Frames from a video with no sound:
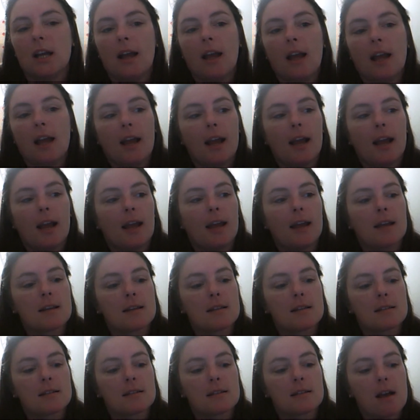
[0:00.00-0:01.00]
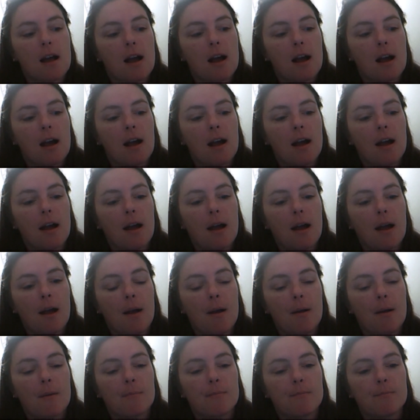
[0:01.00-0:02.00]
is
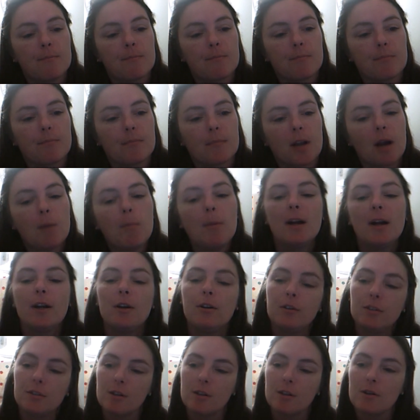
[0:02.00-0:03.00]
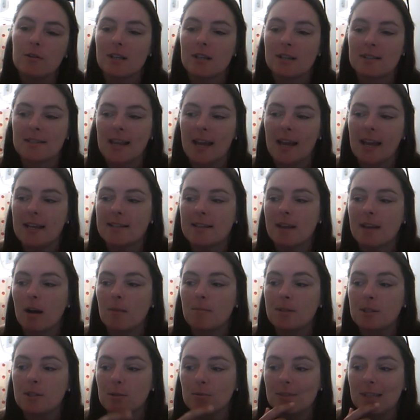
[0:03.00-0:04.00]
my good news, I say, is that I'm
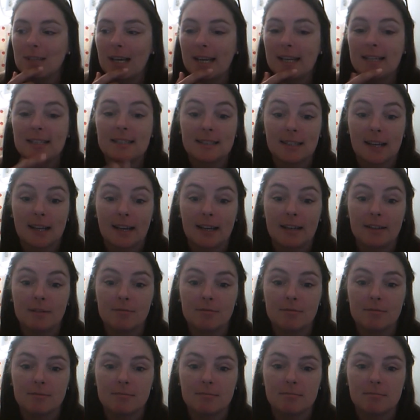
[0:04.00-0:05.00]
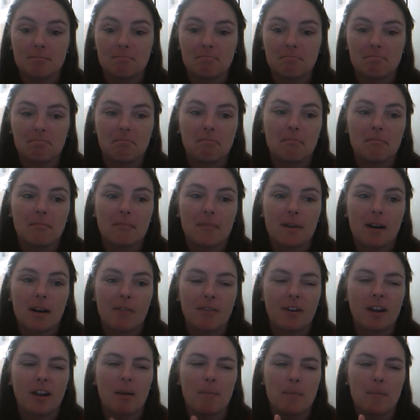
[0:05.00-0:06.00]
still dating Dave. I
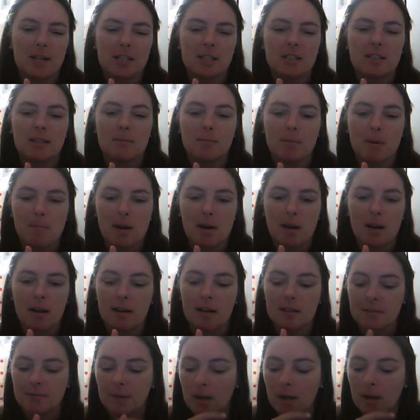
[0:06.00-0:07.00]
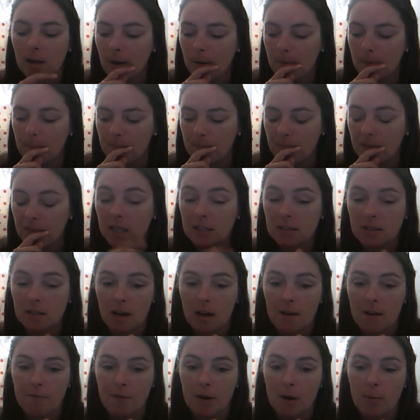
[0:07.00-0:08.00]
think I mentioned him on my last video. Things are
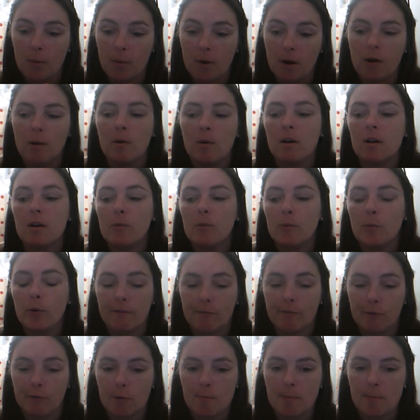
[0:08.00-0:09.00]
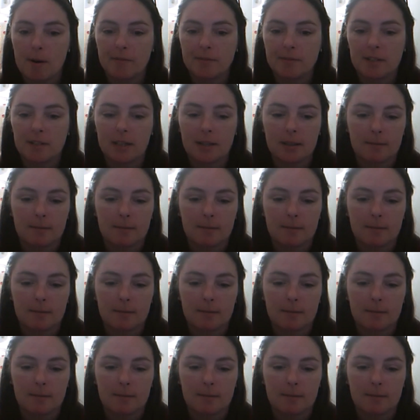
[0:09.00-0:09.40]
going very well. We're 4 months in.